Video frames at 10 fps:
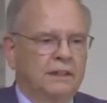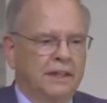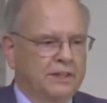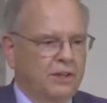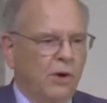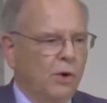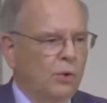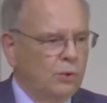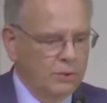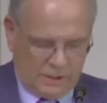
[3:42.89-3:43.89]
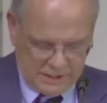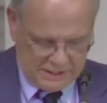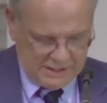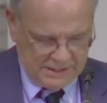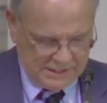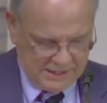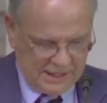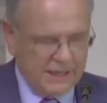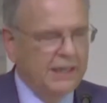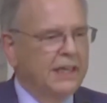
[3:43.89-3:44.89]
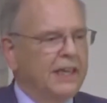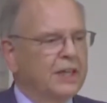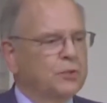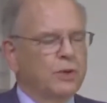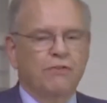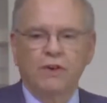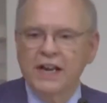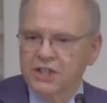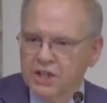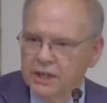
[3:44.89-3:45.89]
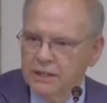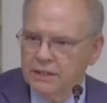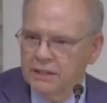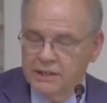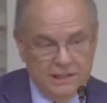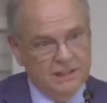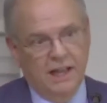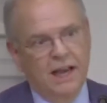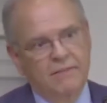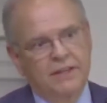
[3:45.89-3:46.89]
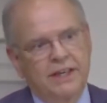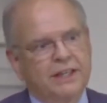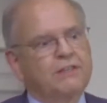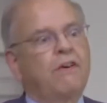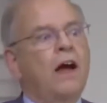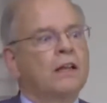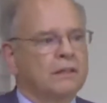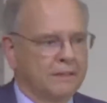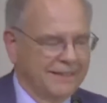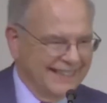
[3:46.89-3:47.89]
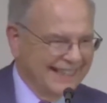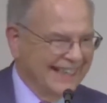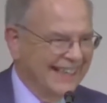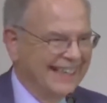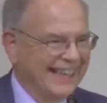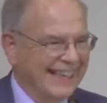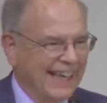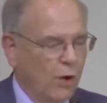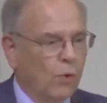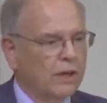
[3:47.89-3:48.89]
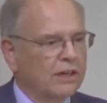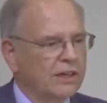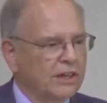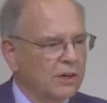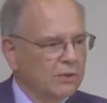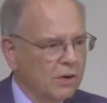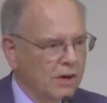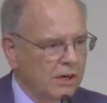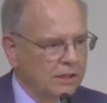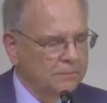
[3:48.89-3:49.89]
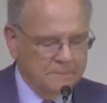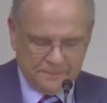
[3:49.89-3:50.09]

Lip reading: It's old, it's refreshing, it's lively, and it's fun. What can go wrong?